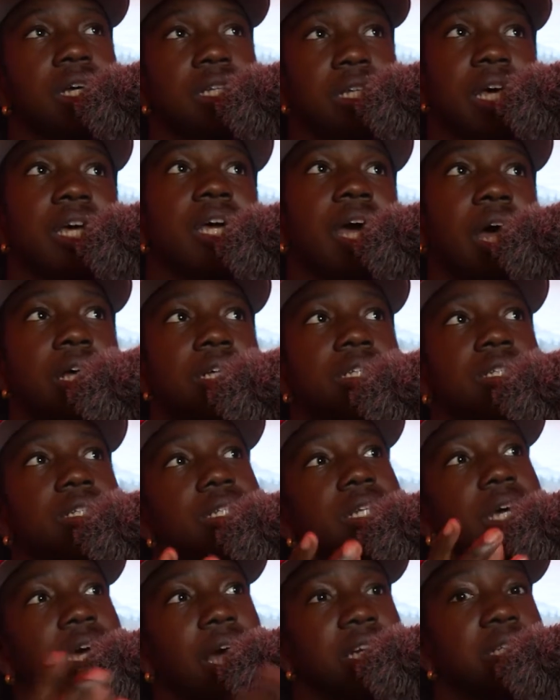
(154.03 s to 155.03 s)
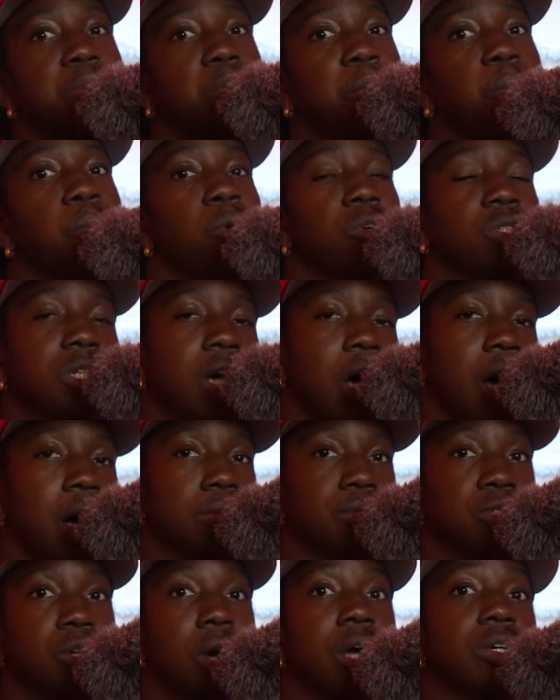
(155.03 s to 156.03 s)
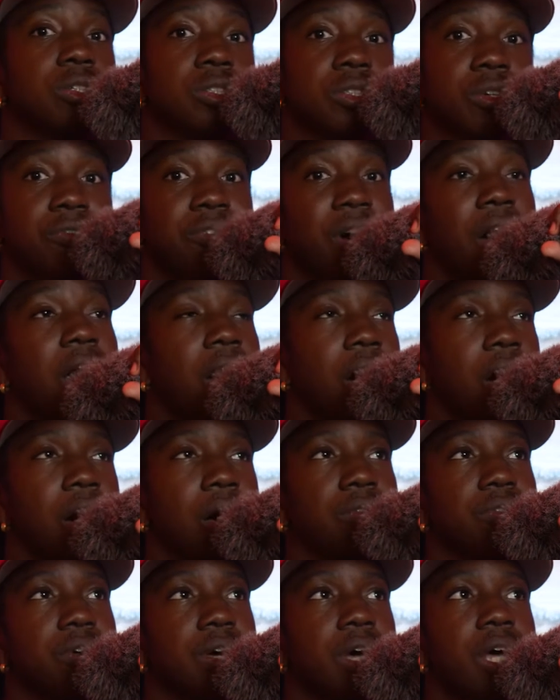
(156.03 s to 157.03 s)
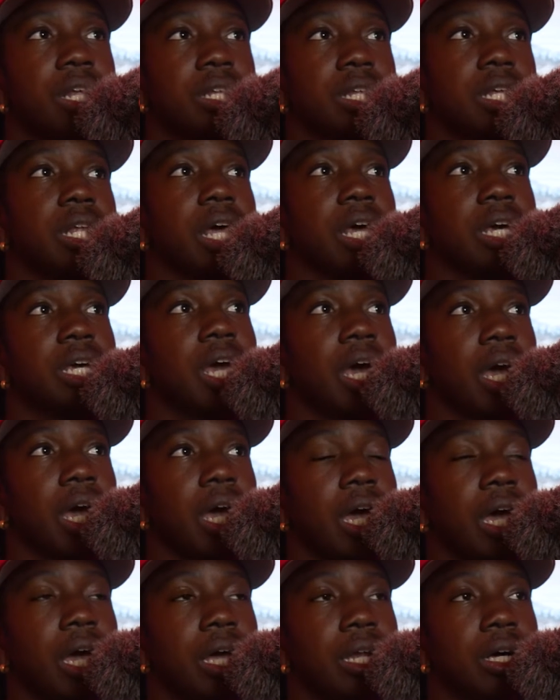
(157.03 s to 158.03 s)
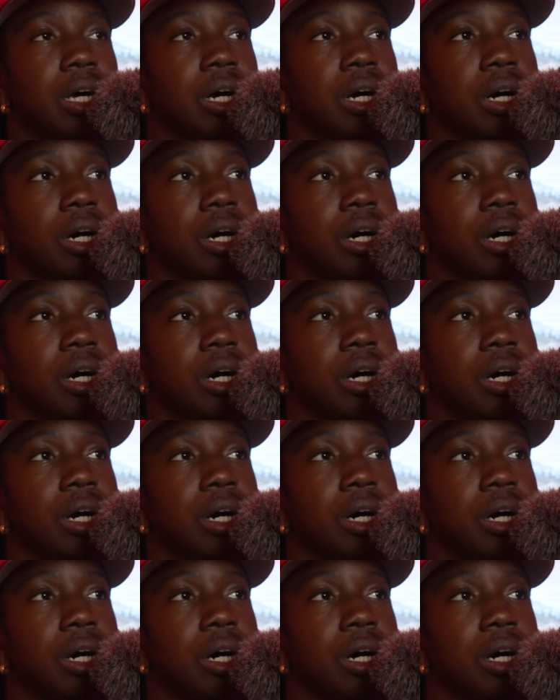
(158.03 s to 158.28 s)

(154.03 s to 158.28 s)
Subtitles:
They got to spend more time trying to survive than they can